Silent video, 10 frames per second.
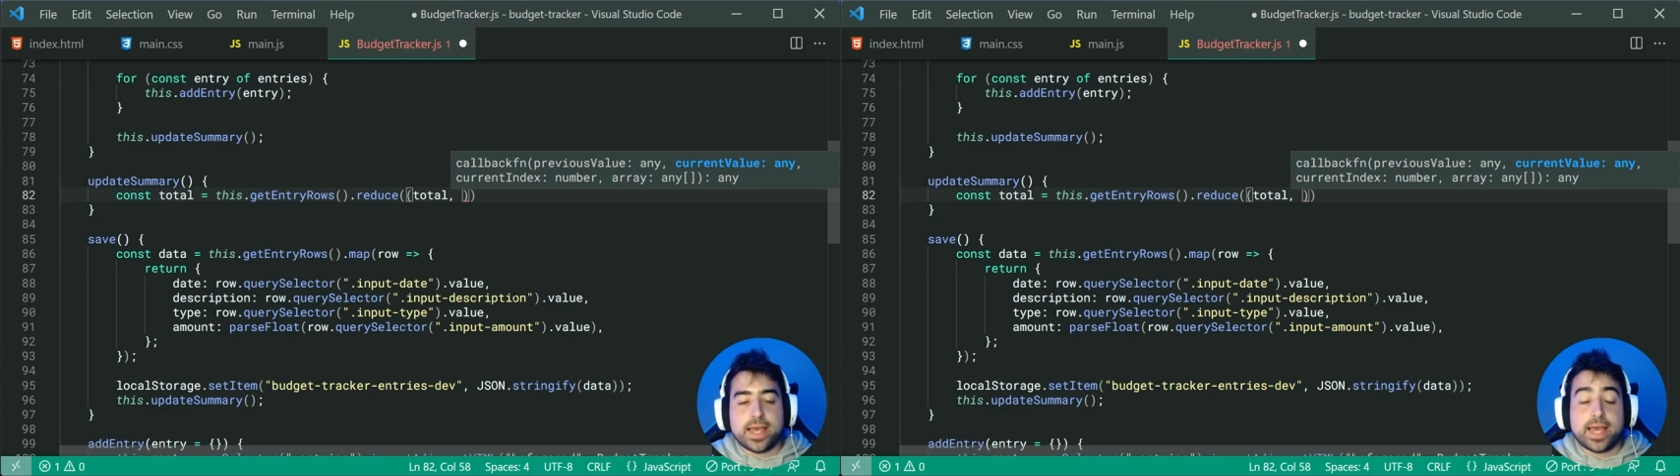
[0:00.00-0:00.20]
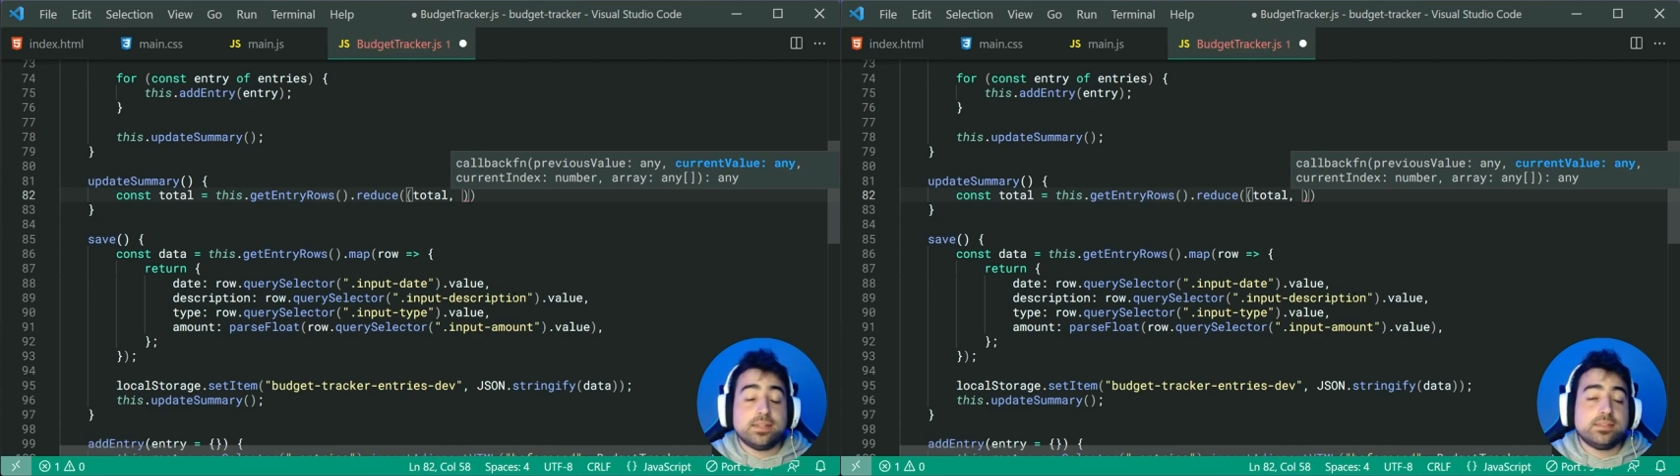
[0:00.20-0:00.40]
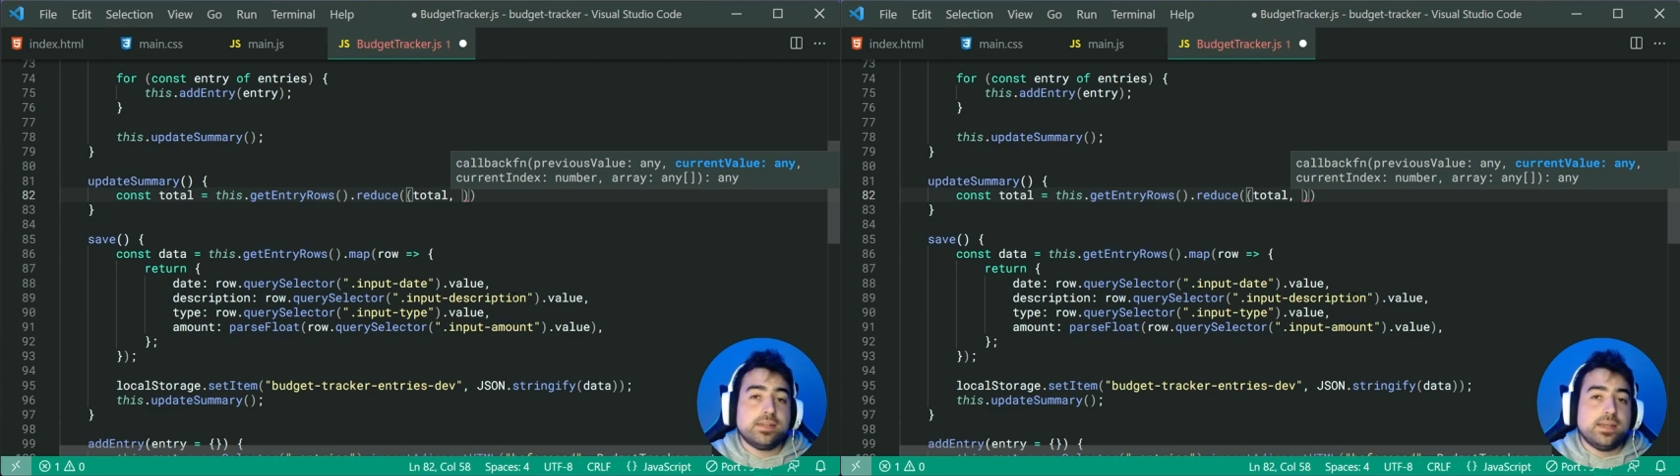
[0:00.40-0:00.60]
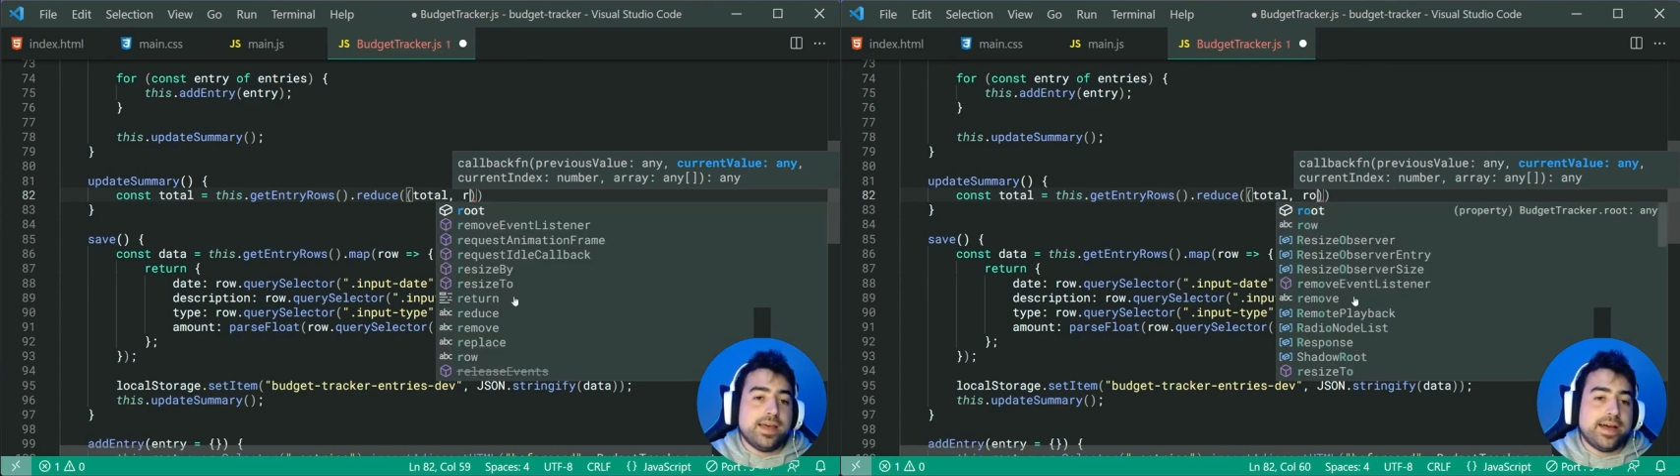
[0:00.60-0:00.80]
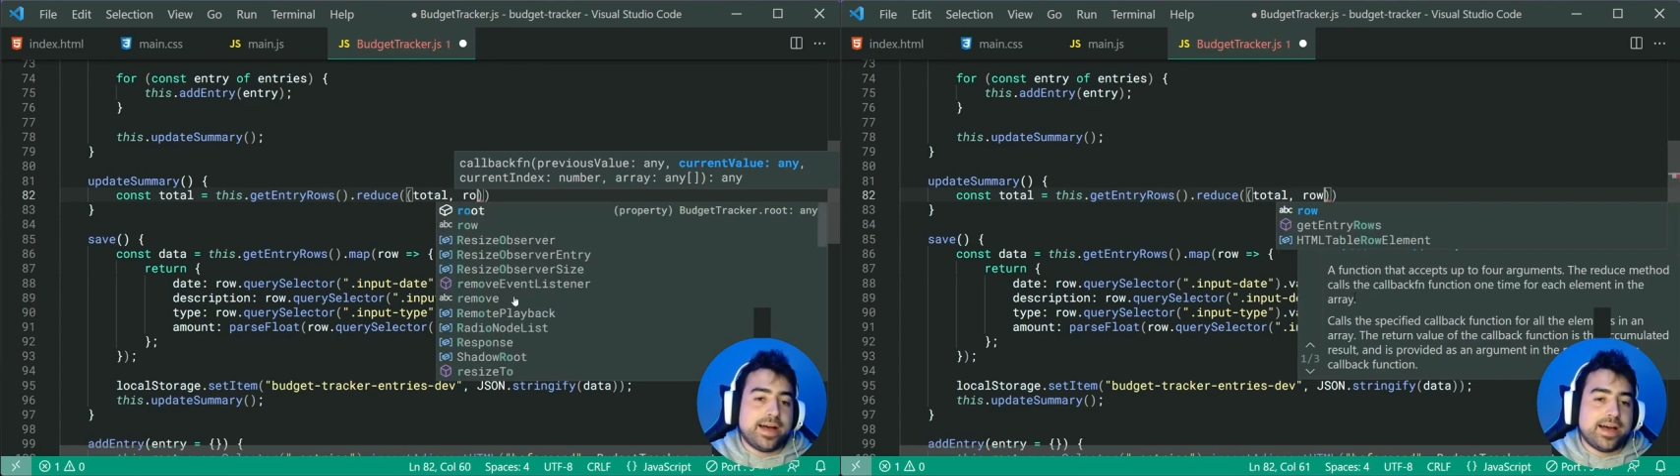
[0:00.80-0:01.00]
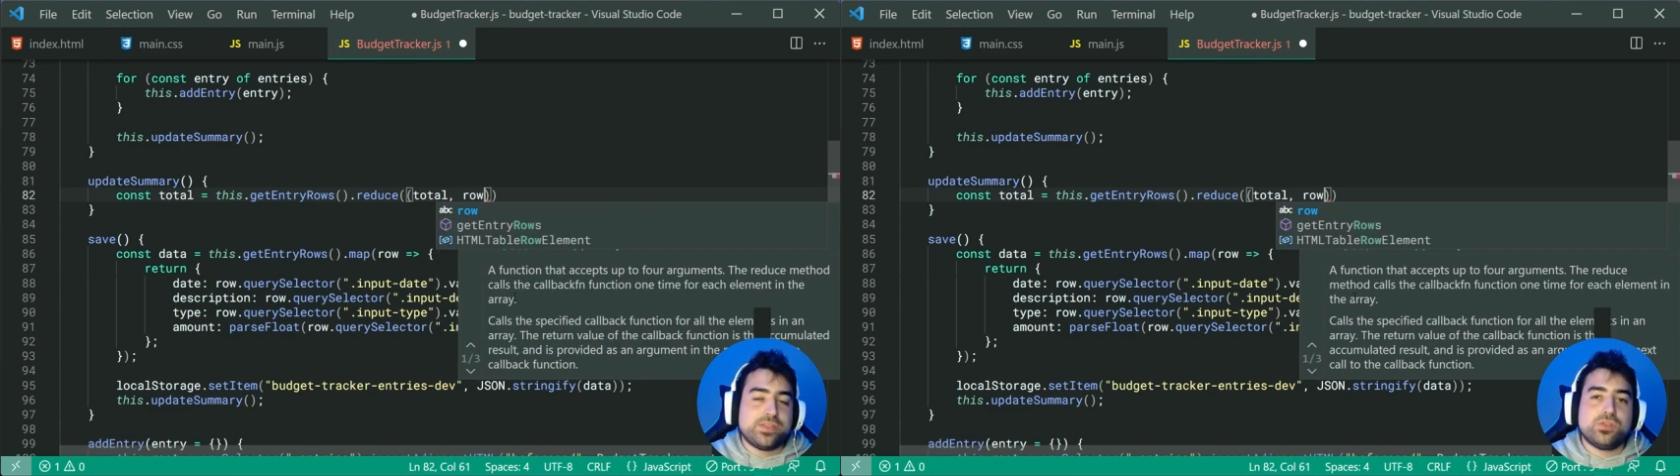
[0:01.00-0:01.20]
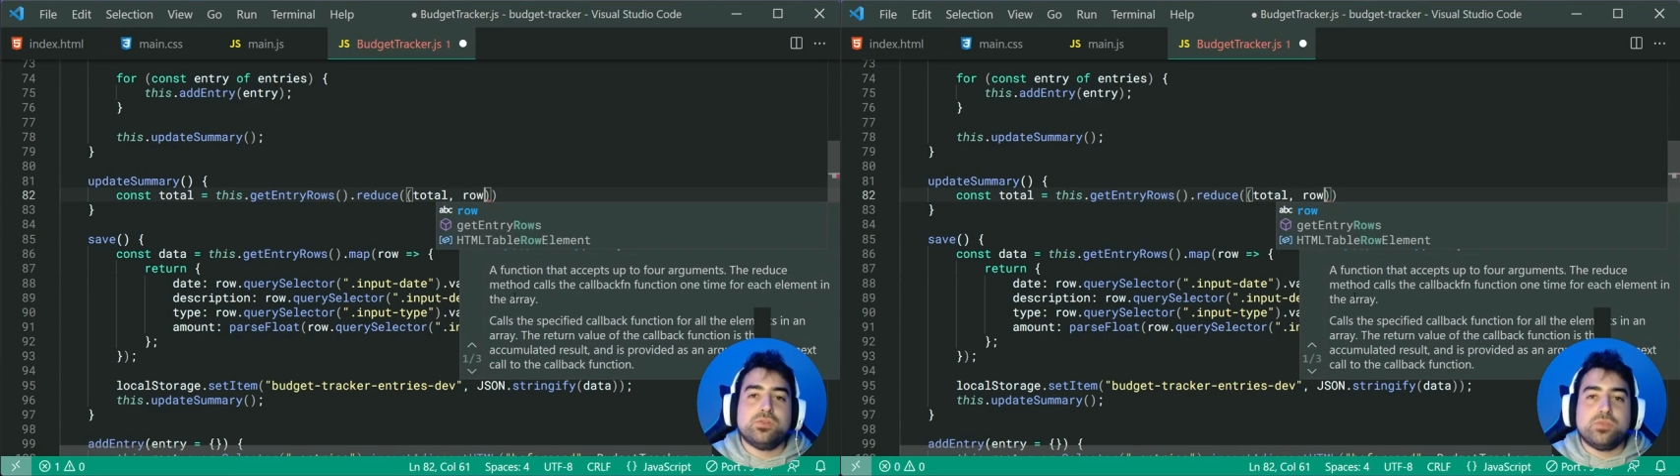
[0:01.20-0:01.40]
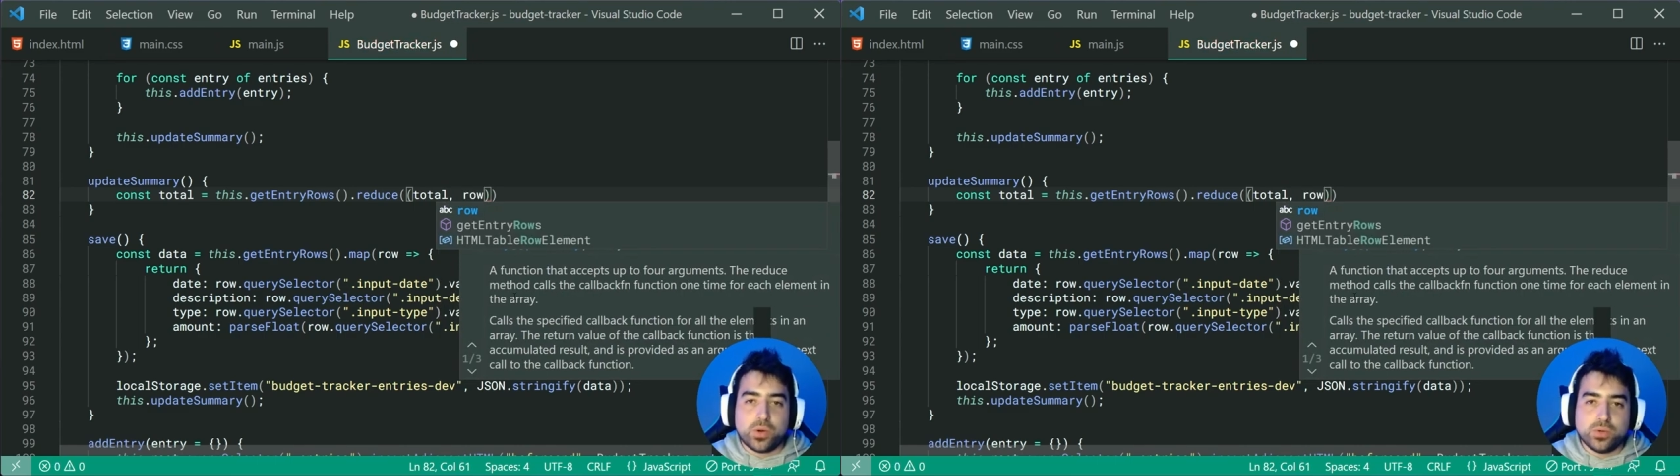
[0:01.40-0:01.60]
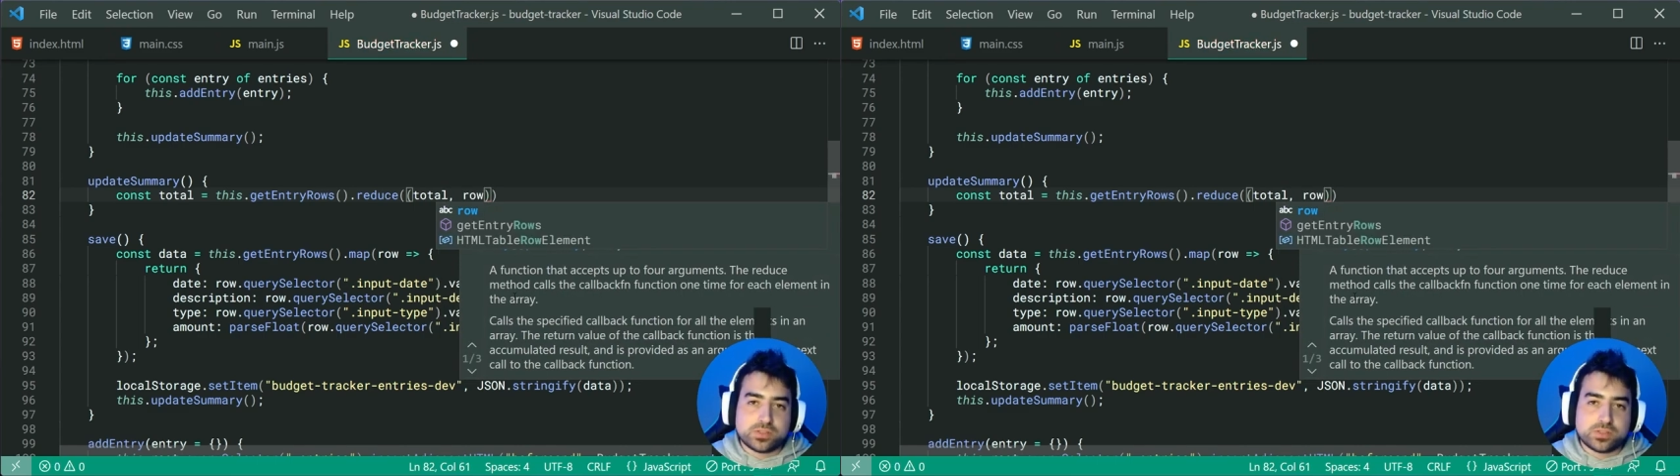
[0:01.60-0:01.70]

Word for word: and, uh, the row.